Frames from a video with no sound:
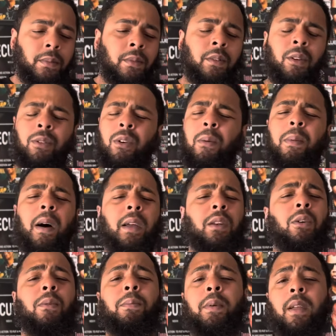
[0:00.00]
Don't nobody
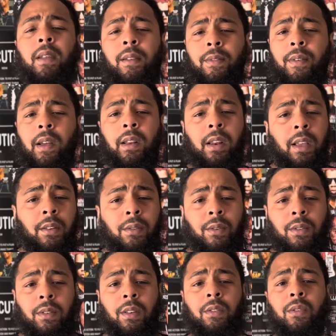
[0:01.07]
know Bean's financial
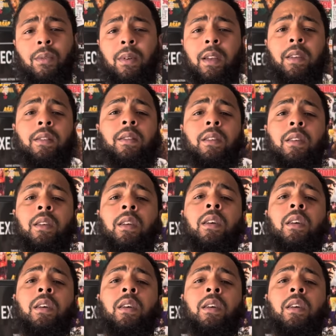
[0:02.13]
situation.